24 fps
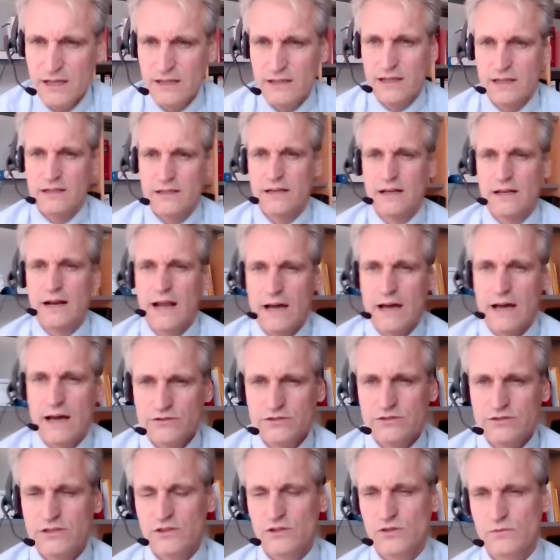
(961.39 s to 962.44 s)
that
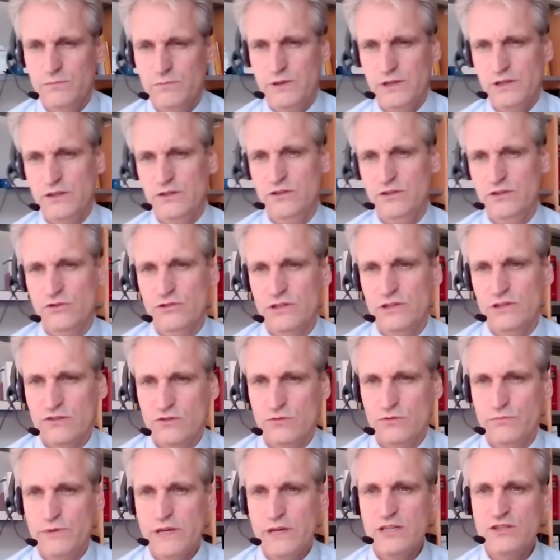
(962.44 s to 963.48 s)
allows the European Union
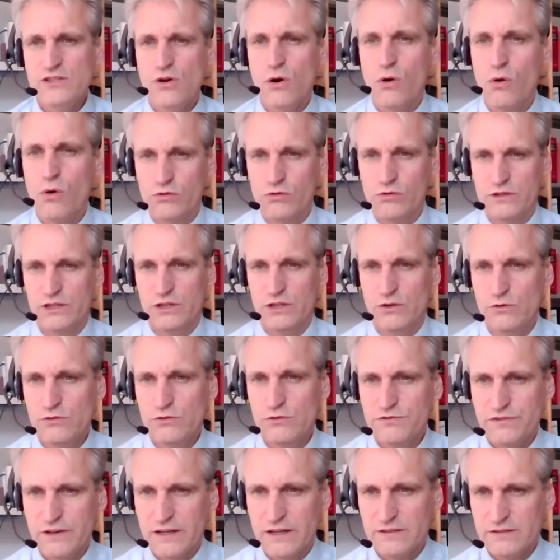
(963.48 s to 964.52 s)
to withhold EU
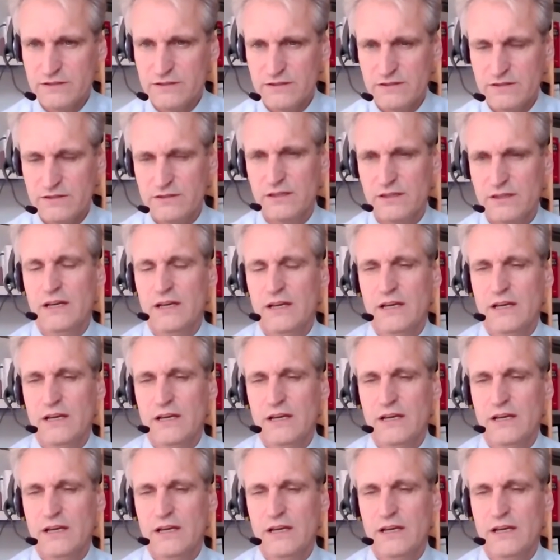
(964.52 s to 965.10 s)
funds